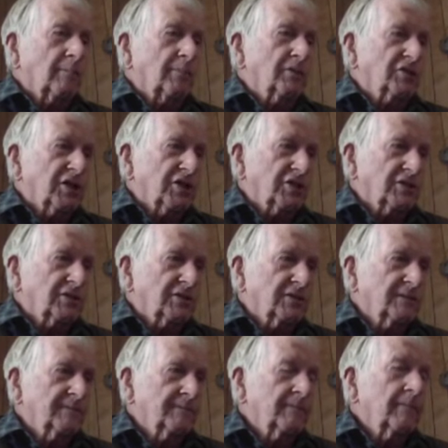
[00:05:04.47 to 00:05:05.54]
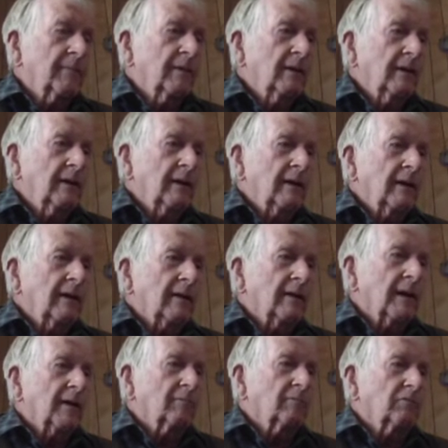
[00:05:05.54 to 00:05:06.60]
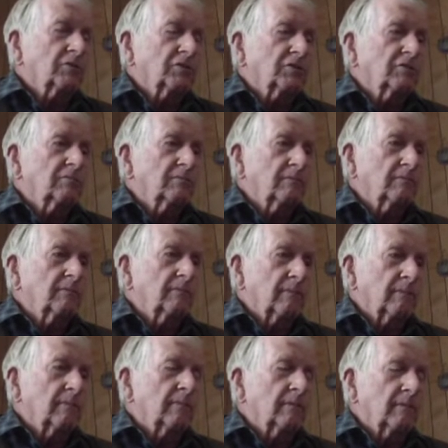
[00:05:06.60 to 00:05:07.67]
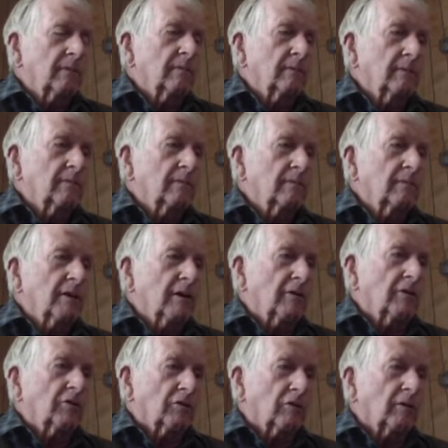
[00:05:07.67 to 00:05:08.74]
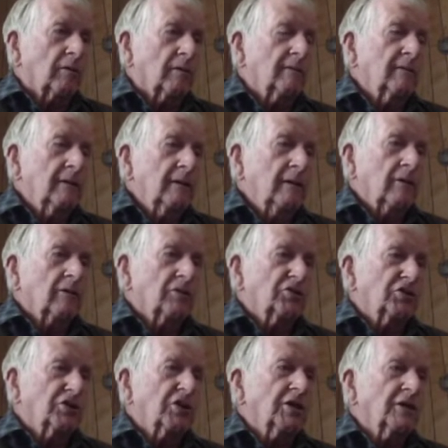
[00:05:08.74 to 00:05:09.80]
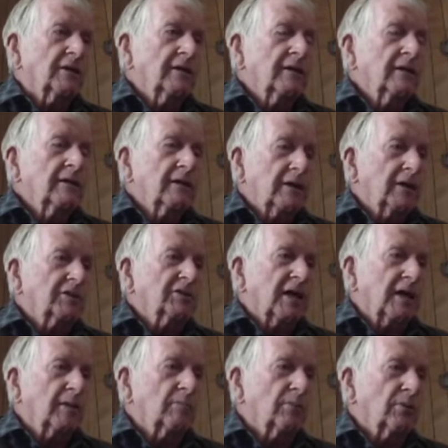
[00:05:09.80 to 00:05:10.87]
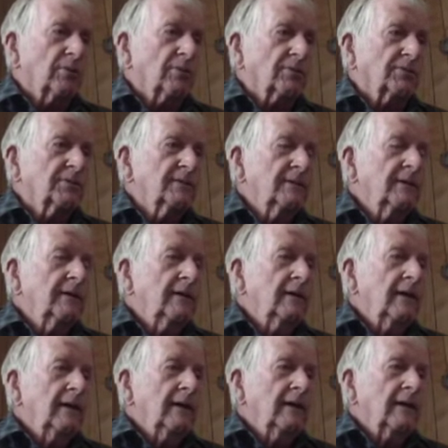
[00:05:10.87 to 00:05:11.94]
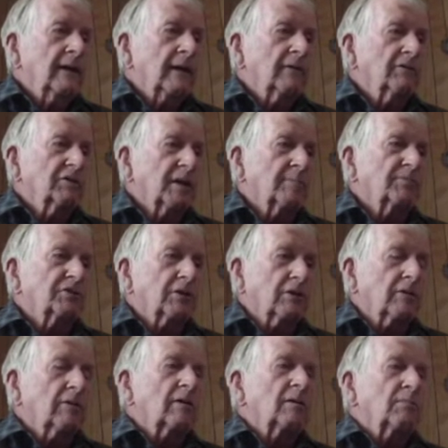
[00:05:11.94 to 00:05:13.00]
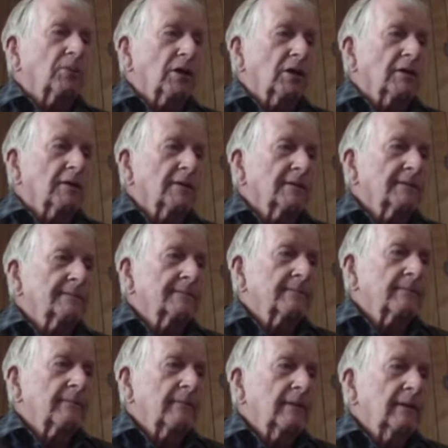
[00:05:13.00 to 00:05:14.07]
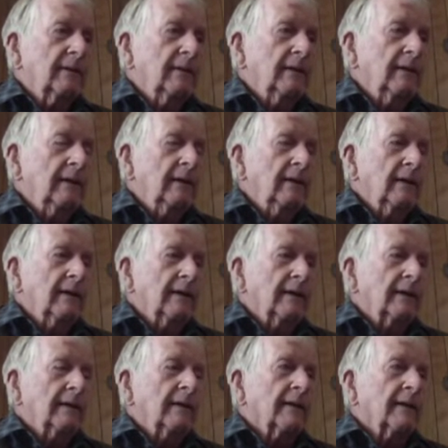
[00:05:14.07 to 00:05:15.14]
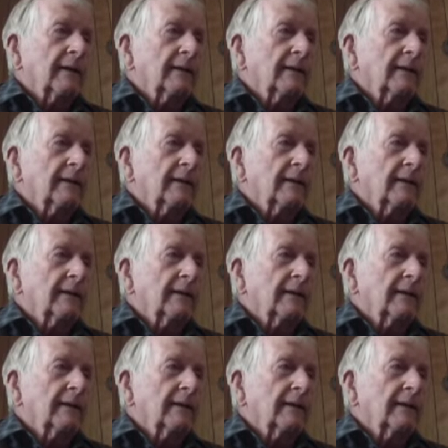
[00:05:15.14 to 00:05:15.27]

possessions, and that was noted on a sheet. Kicks, handballs. He was absolutely brilliant. And